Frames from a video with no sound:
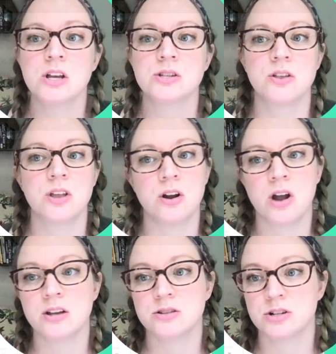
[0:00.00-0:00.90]
so that you're
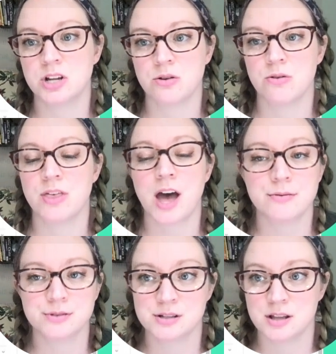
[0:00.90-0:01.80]
not searching through
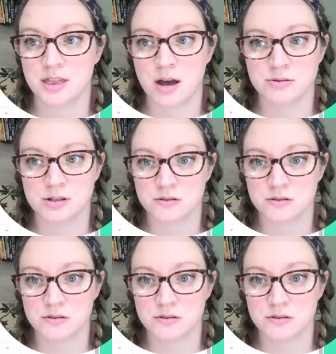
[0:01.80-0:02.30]
thousands and thousands